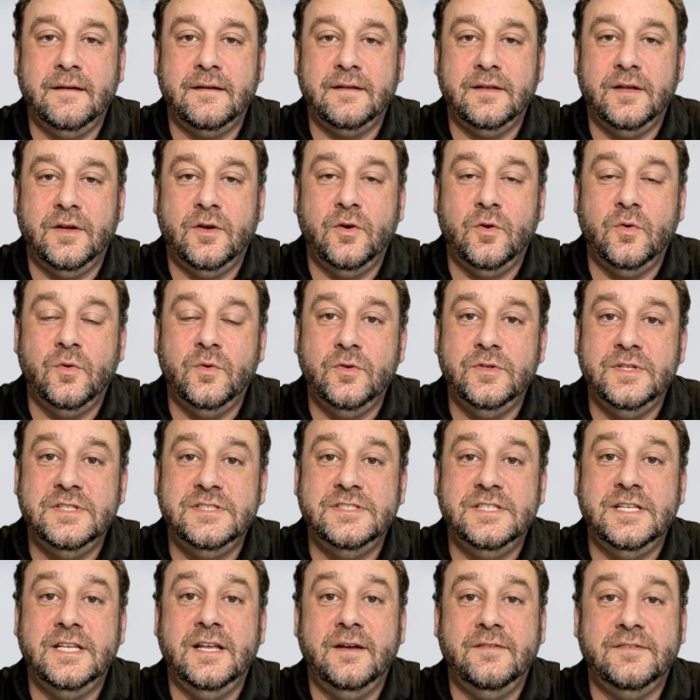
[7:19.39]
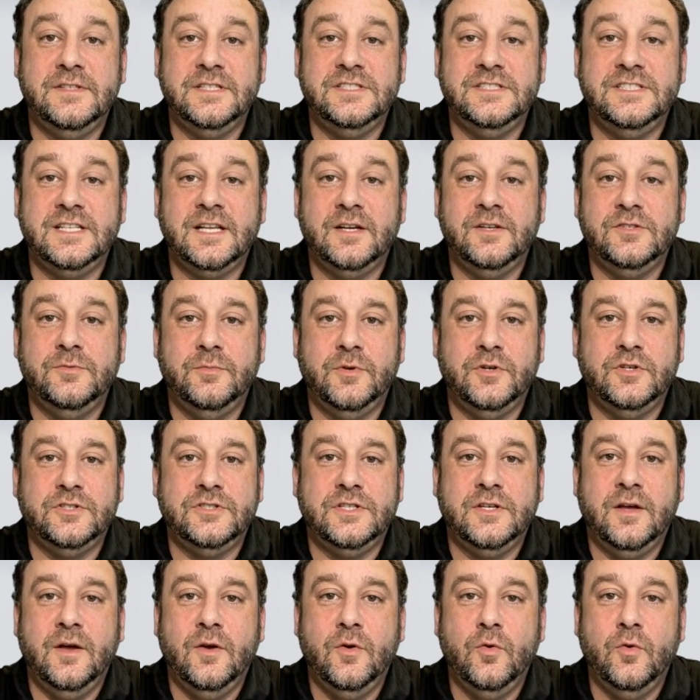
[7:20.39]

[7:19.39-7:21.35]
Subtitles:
The goal is to give the salesperson a